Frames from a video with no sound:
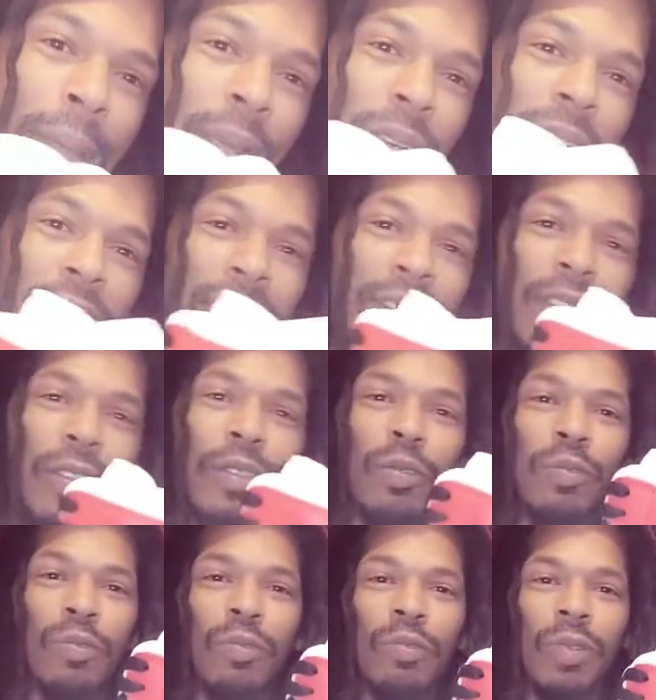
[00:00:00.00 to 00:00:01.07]
goodness
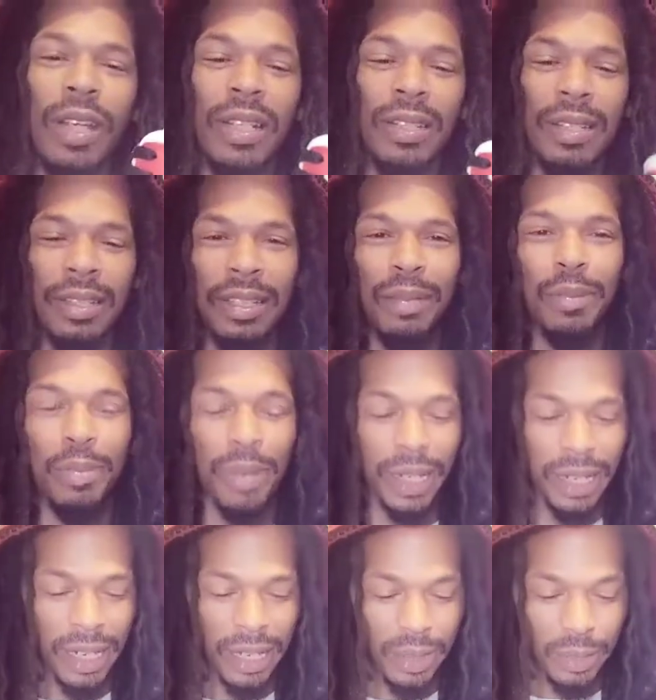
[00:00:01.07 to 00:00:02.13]
gracious. Let me
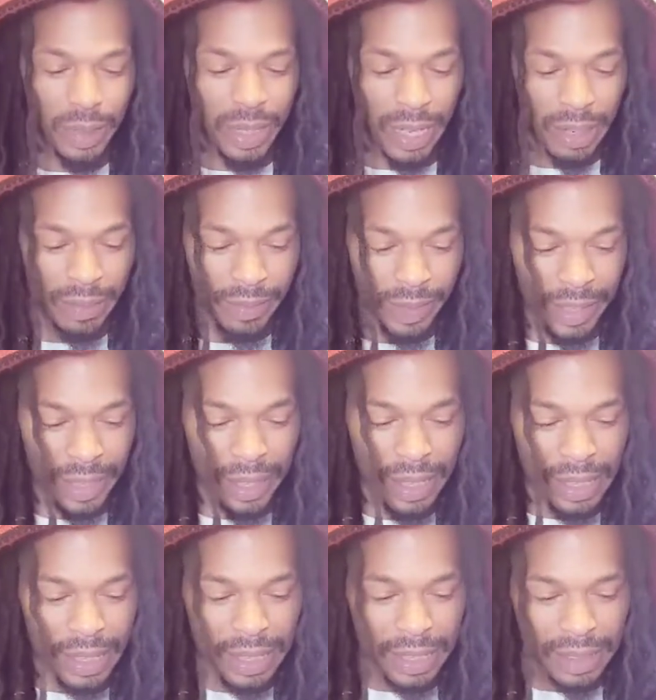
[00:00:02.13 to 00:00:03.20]
bring the other one out.
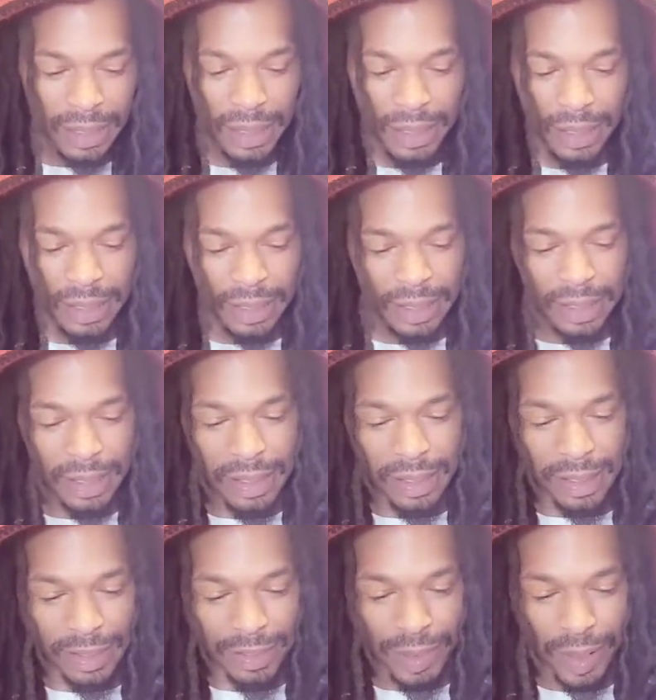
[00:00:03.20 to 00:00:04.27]
because this is
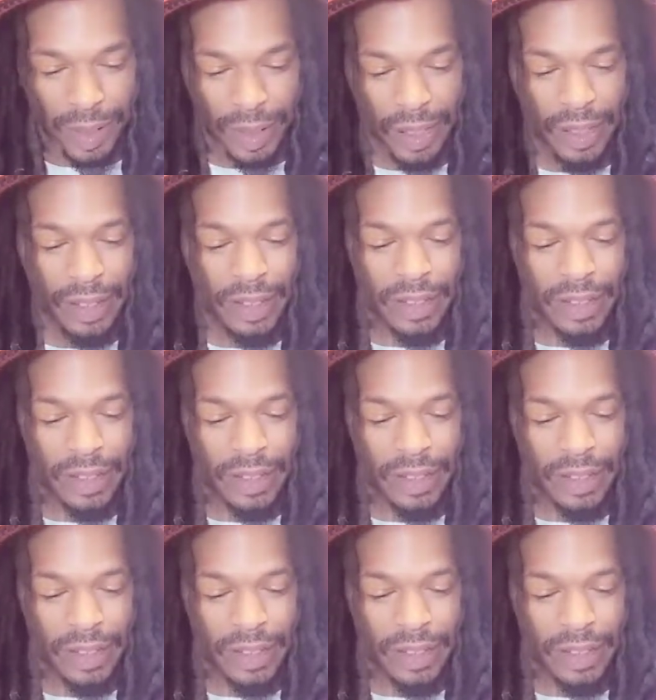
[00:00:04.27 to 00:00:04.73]
very